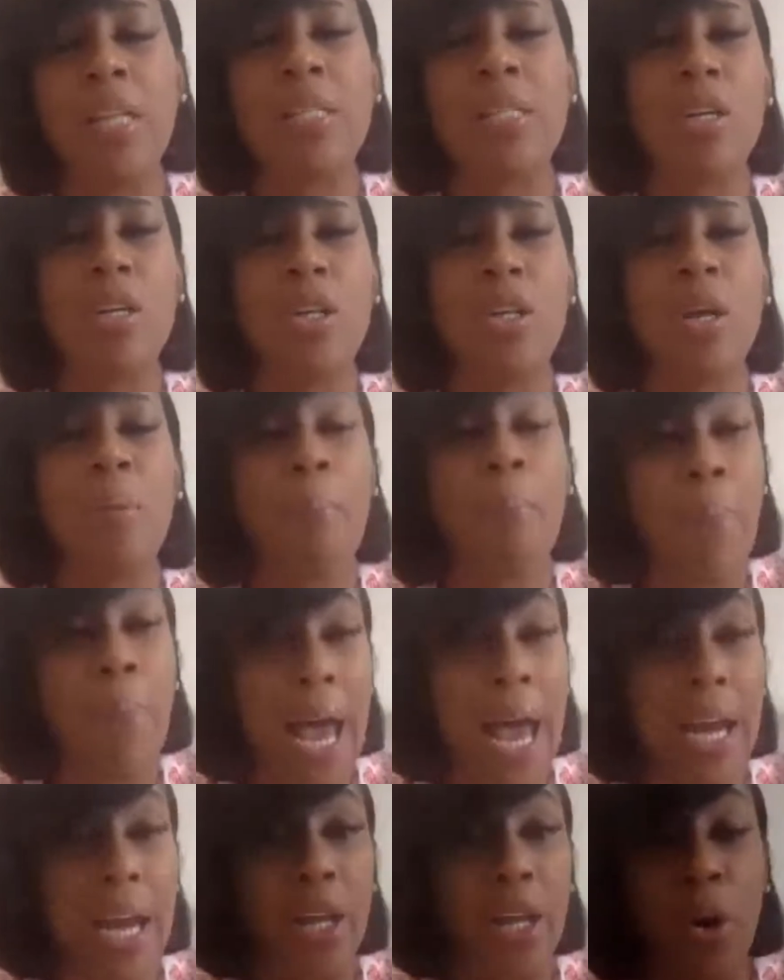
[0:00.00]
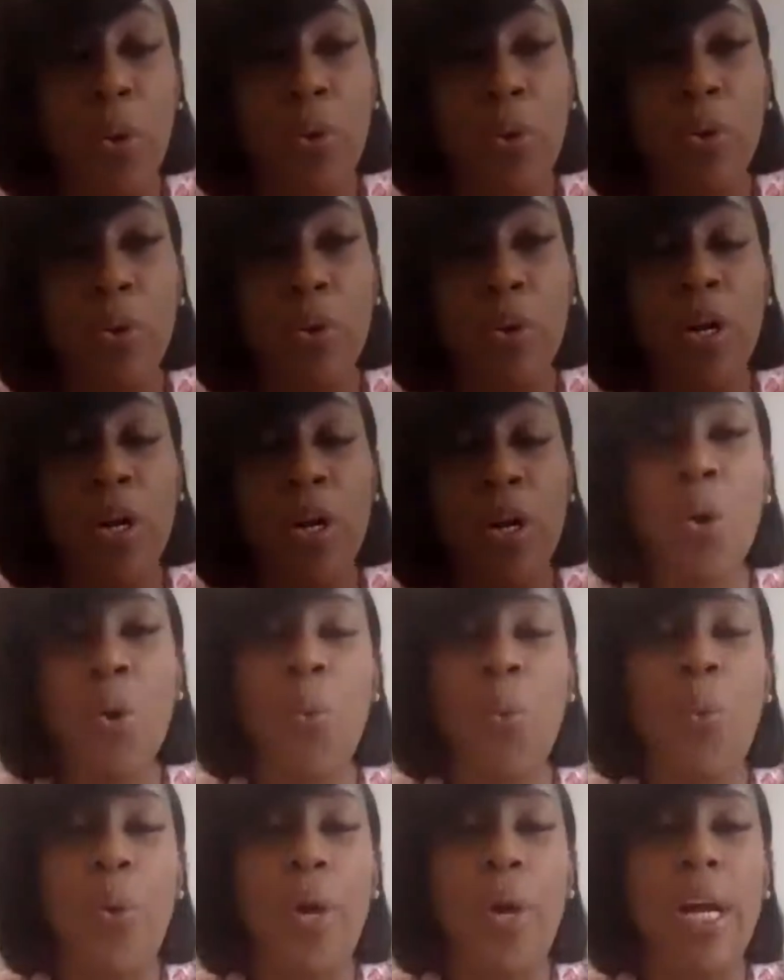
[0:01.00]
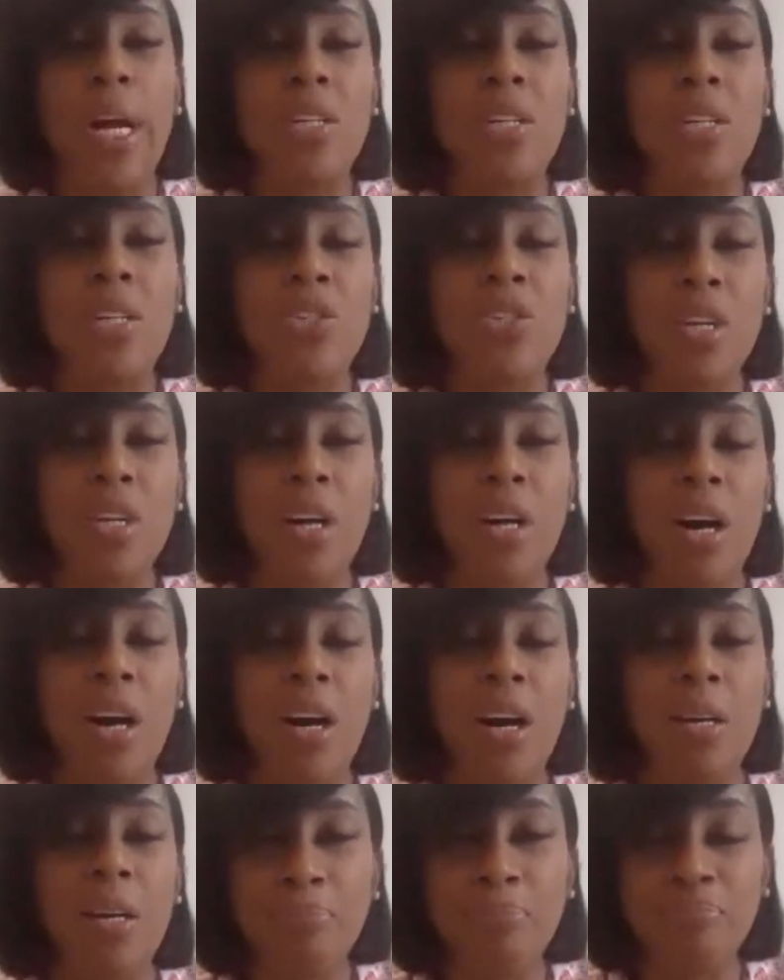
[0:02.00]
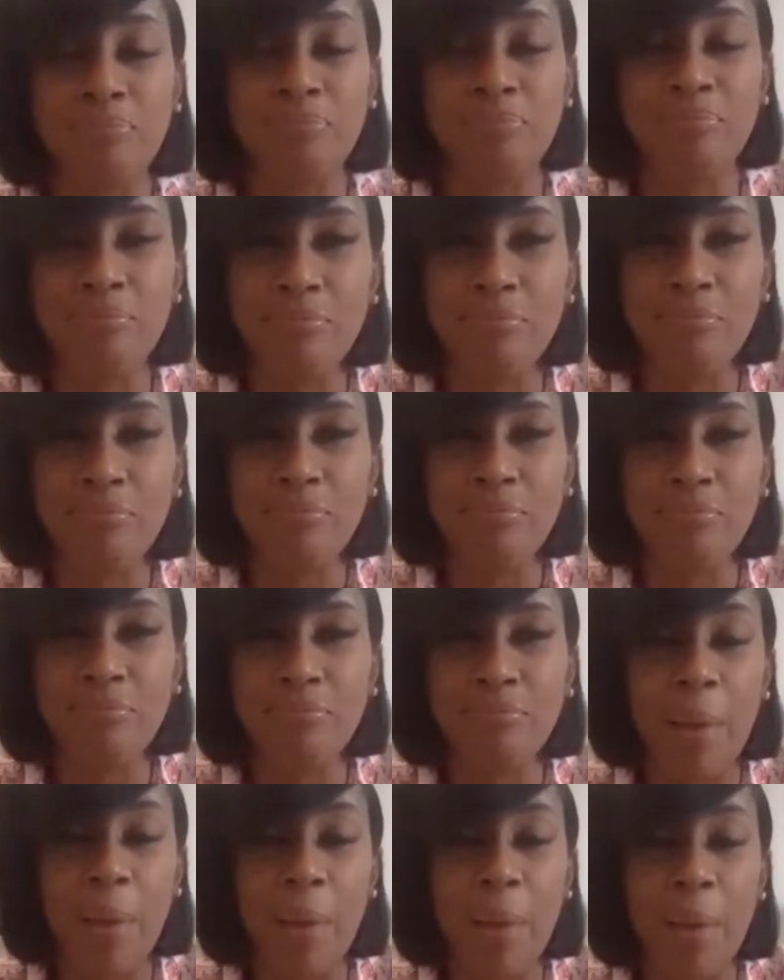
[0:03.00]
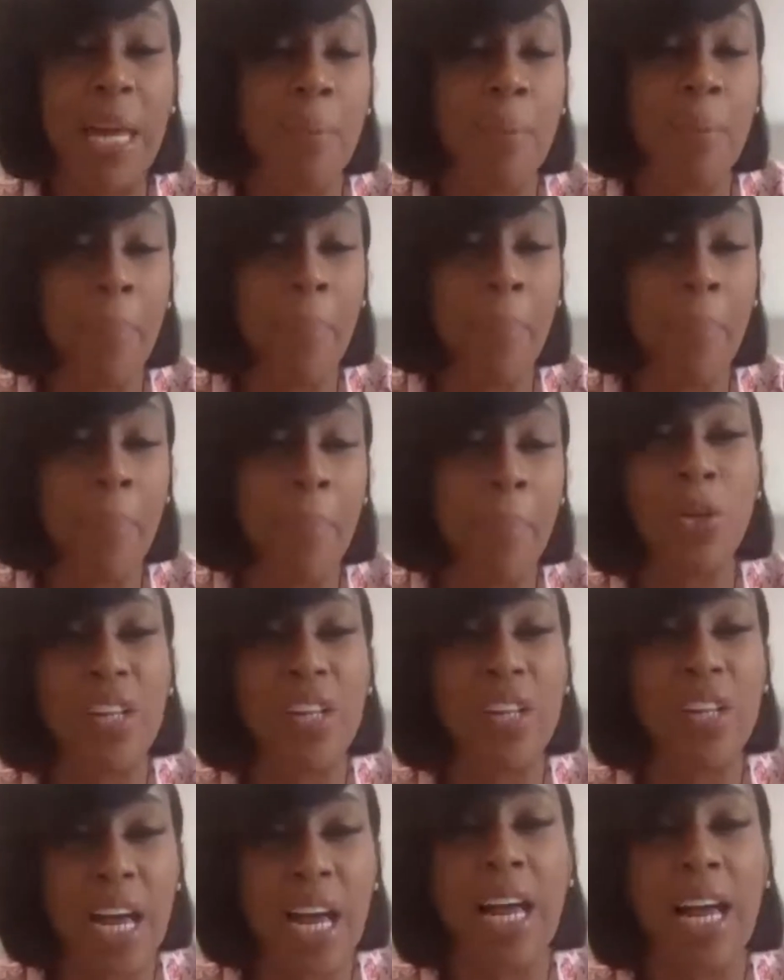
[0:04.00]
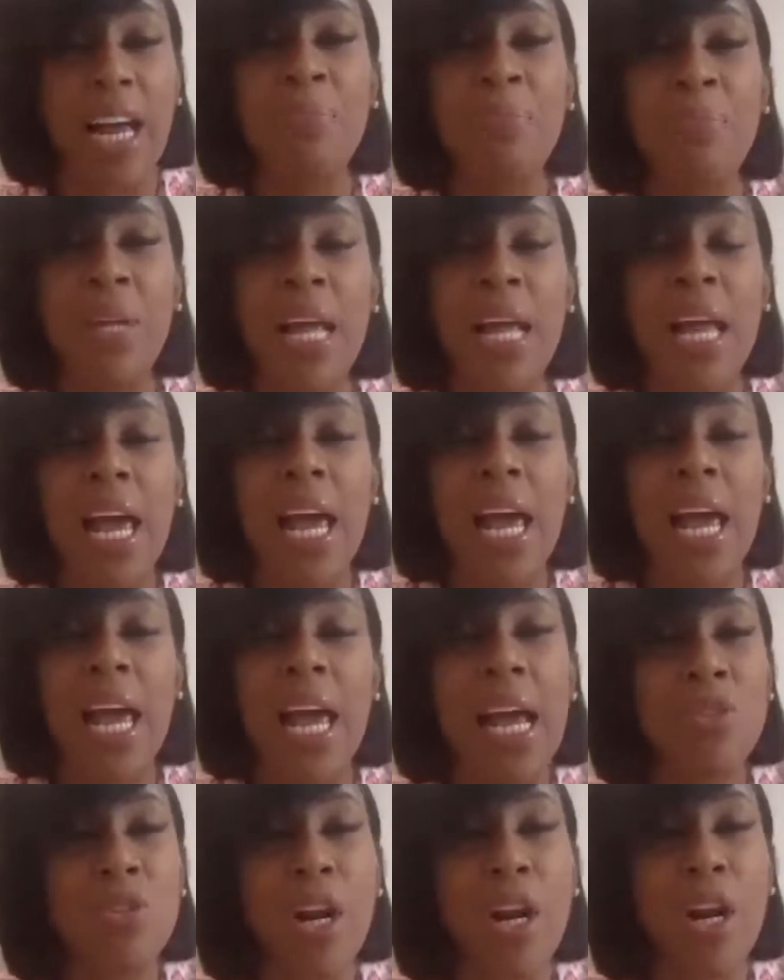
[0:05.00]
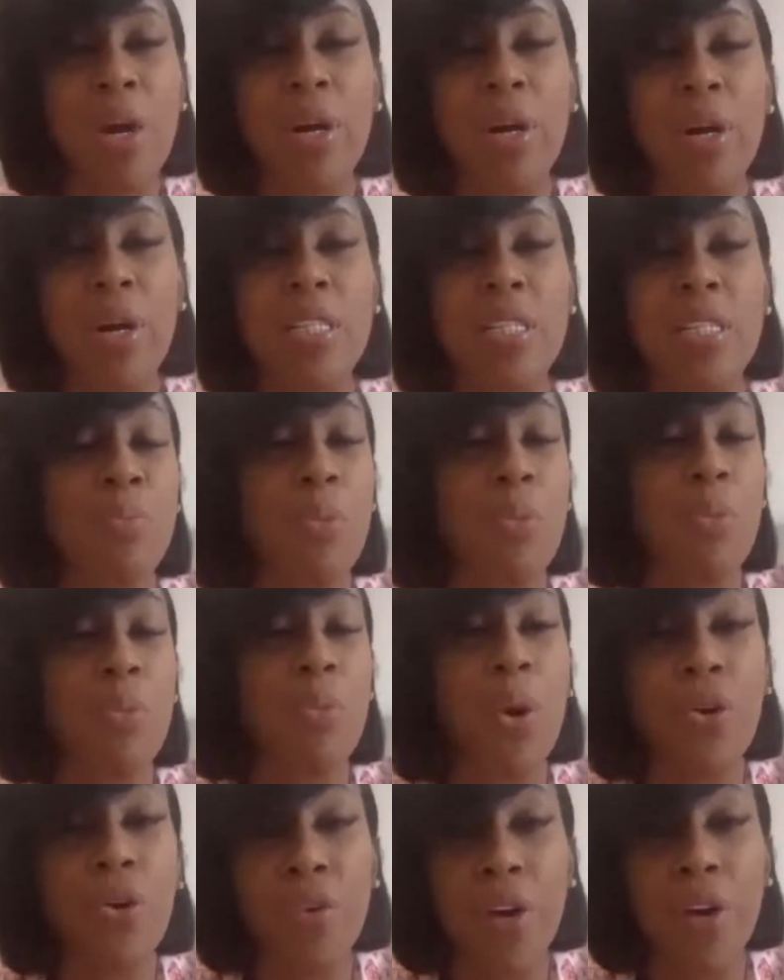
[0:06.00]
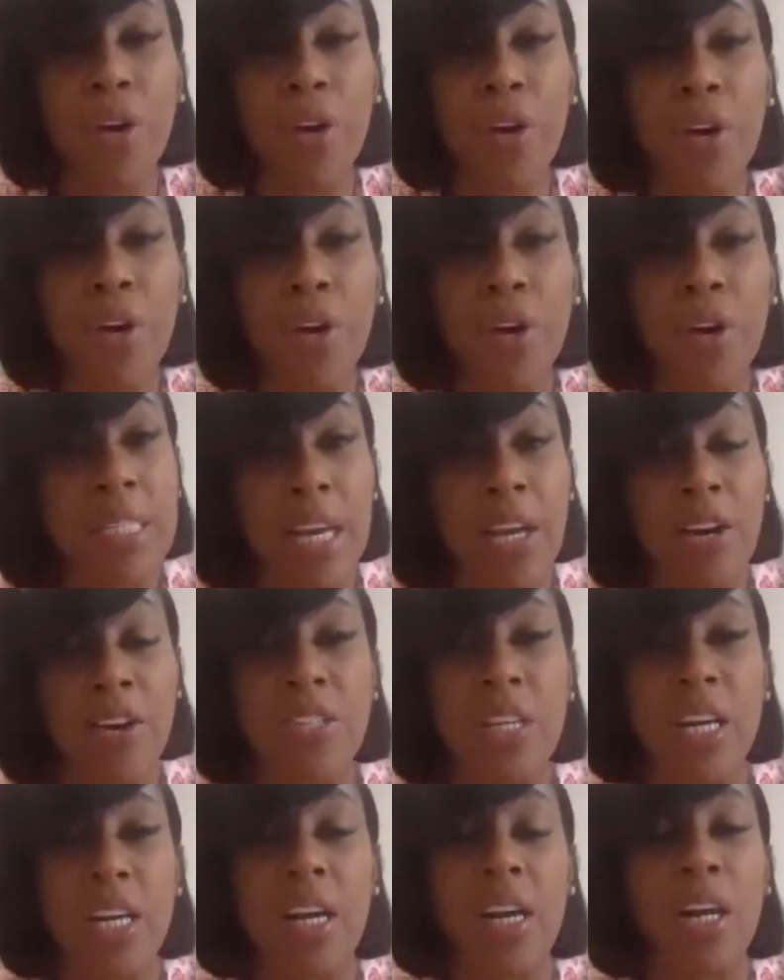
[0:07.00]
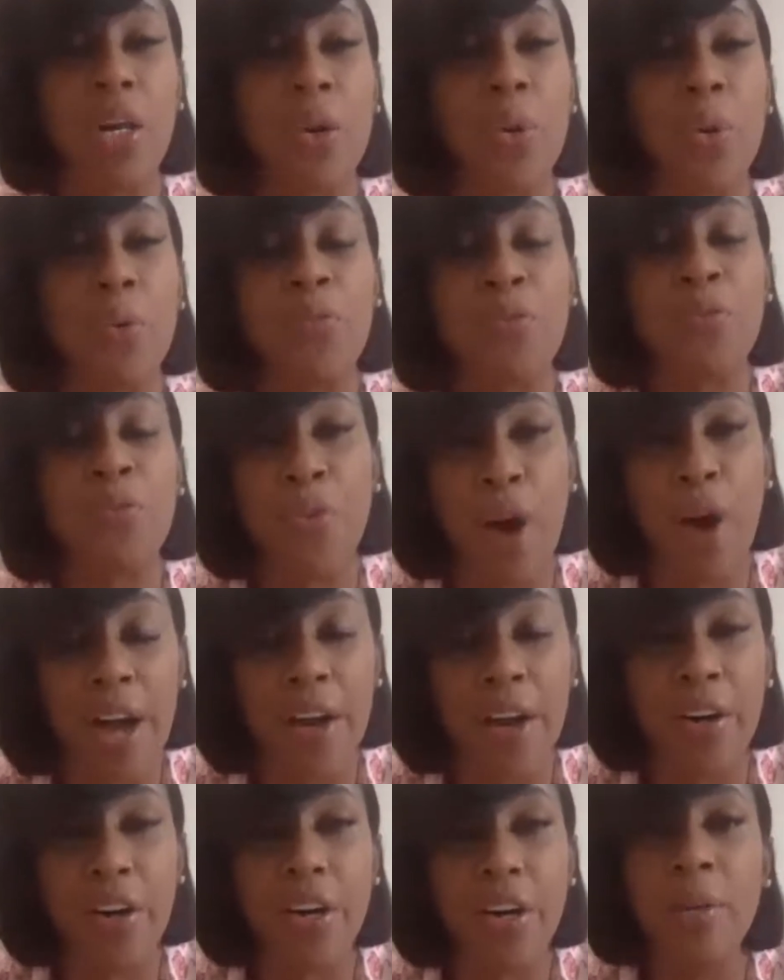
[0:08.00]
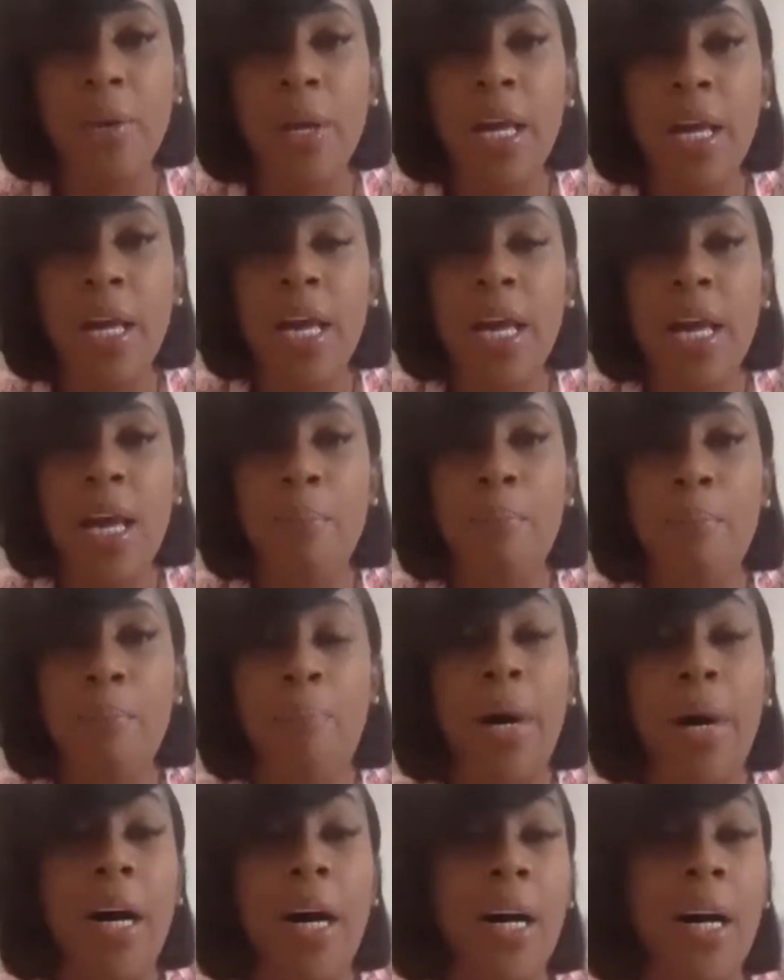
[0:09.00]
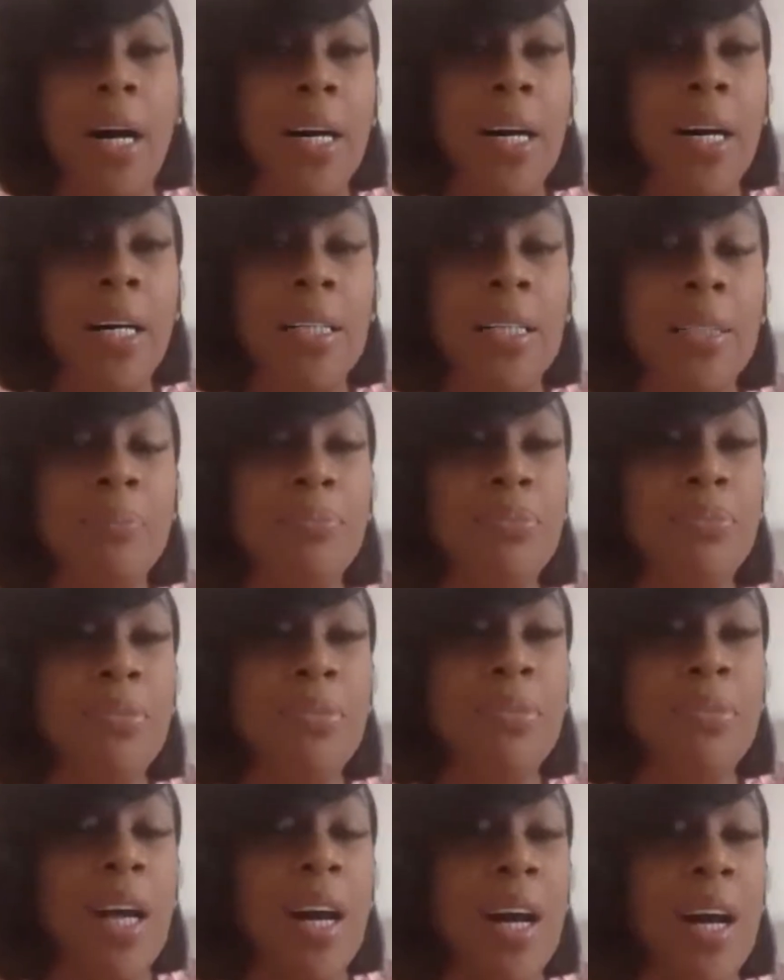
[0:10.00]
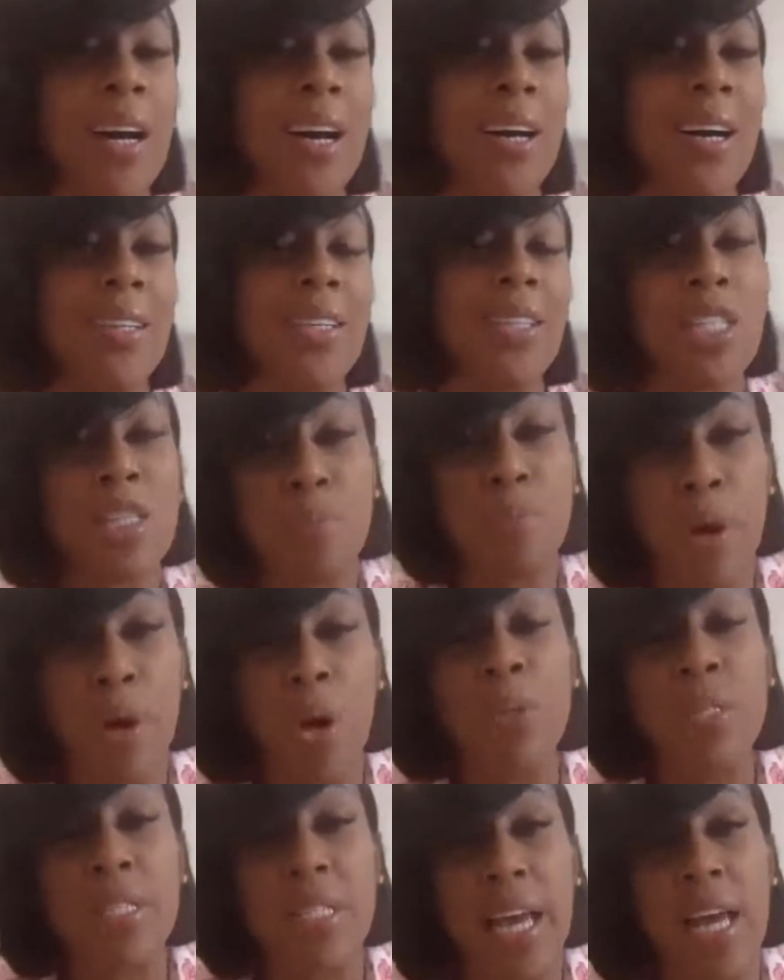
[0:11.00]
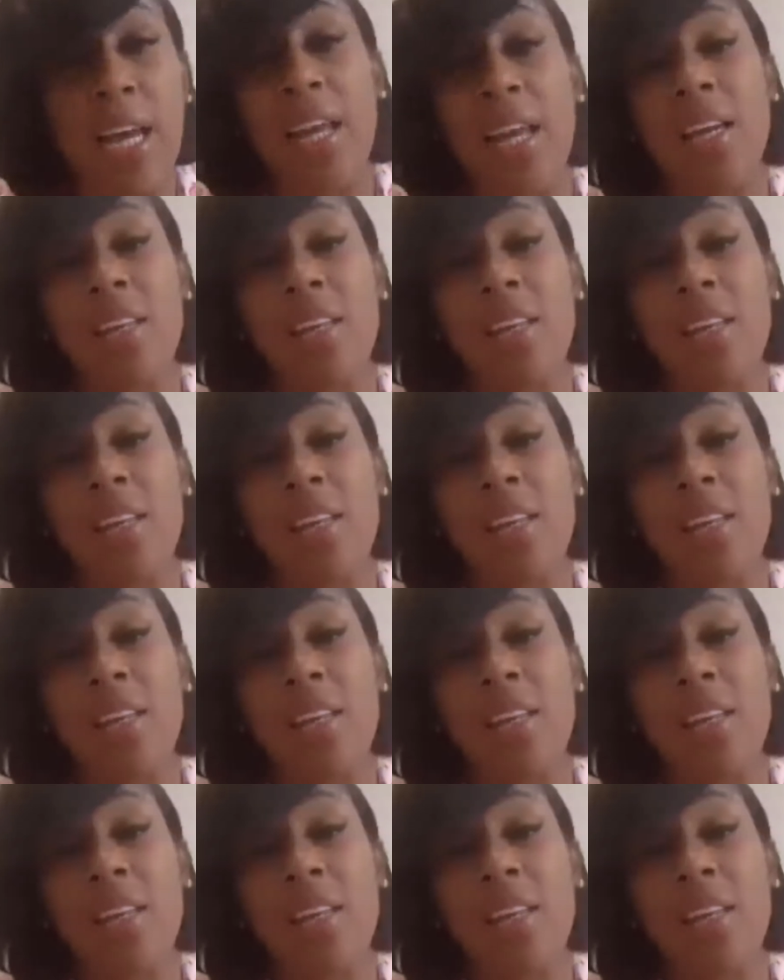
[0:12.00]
to the patio, which it became El Patio de Yala. And I started with a small grill from Sears and a little fryer. But the smell was getting